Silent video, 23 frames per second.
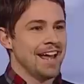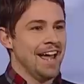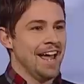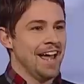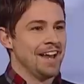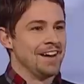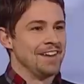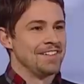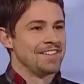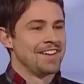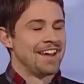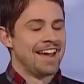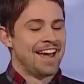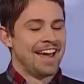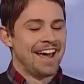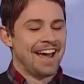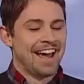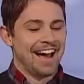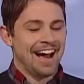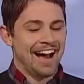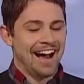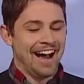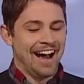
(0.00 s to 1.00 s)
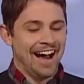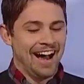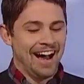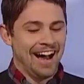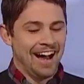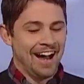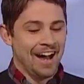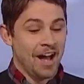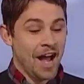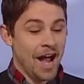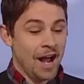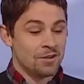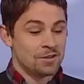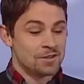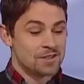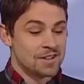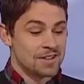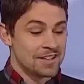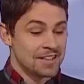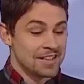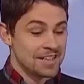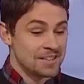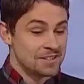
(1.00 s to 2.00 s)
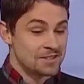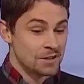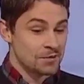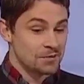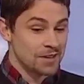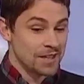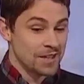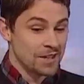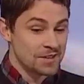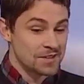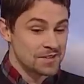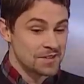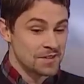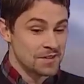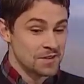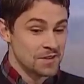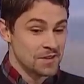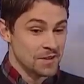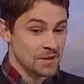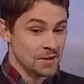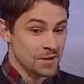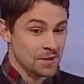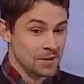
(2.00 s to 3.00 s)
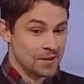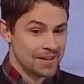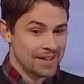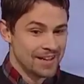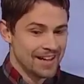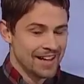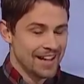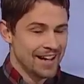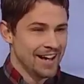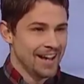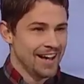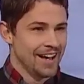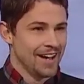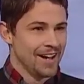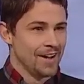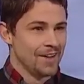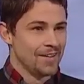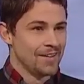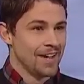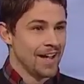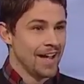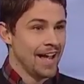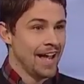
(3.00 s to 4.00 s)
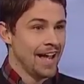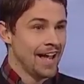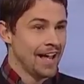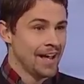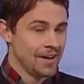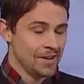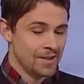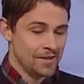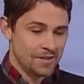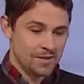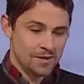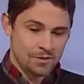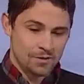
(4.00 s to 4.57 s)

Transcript: and uh, I was going to need something else to do. Uh, mm -hmm. And